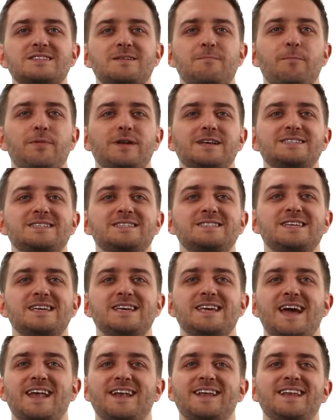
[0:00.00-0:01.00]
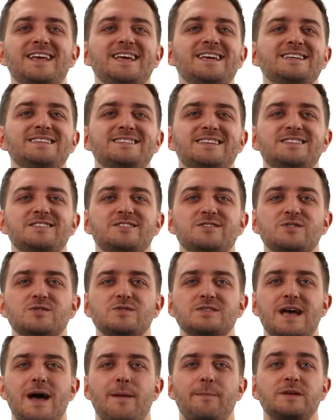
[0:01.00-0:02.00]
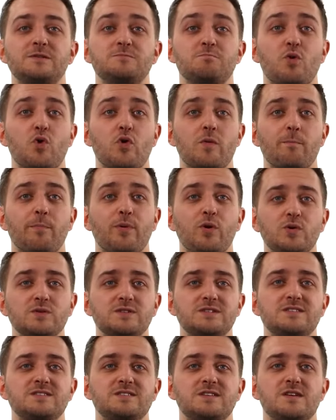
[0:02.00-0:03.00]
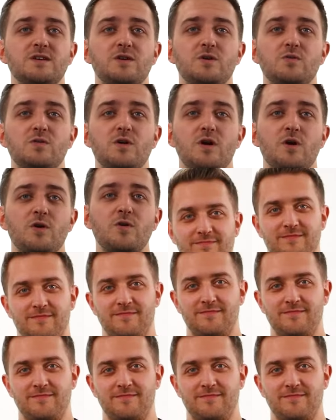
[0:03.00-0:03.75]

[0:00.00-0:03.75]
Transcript: simplicity, and an easy-to-use app is more important to you though,